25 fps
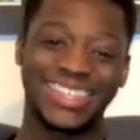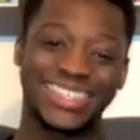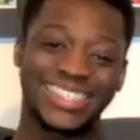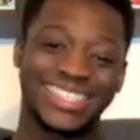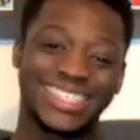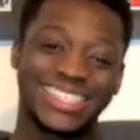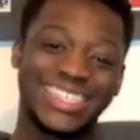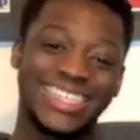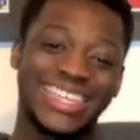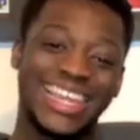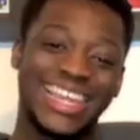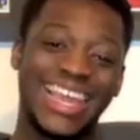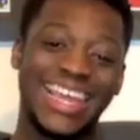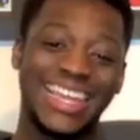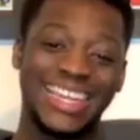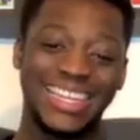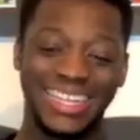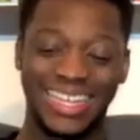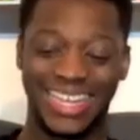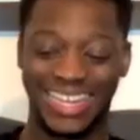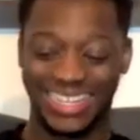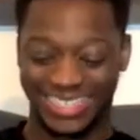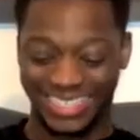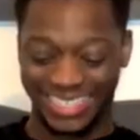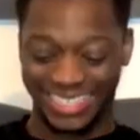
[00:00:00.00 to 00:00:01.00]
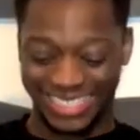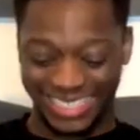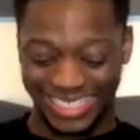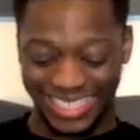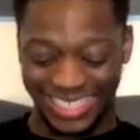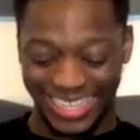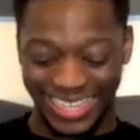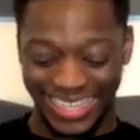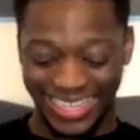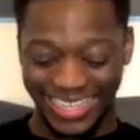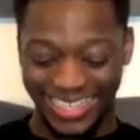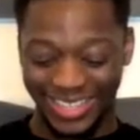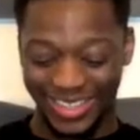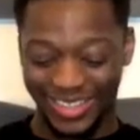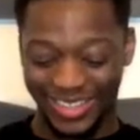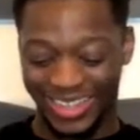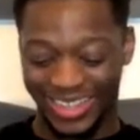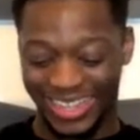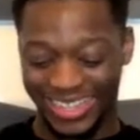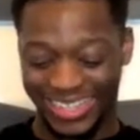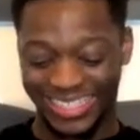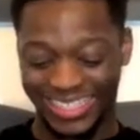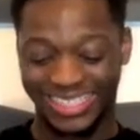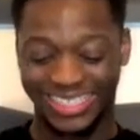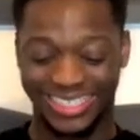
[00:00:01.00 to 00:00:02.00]
I can see the element. I can see it in you.
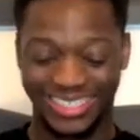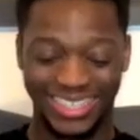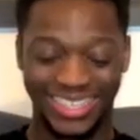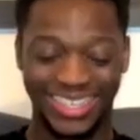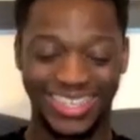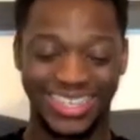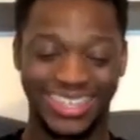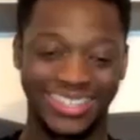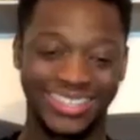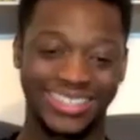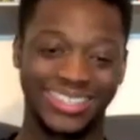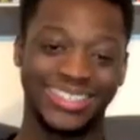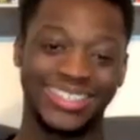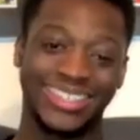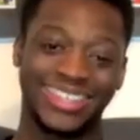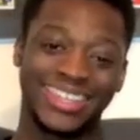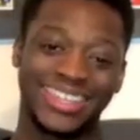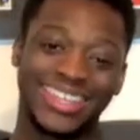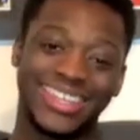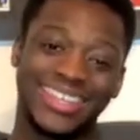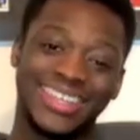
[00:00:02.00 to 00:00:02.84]
I can see it in you.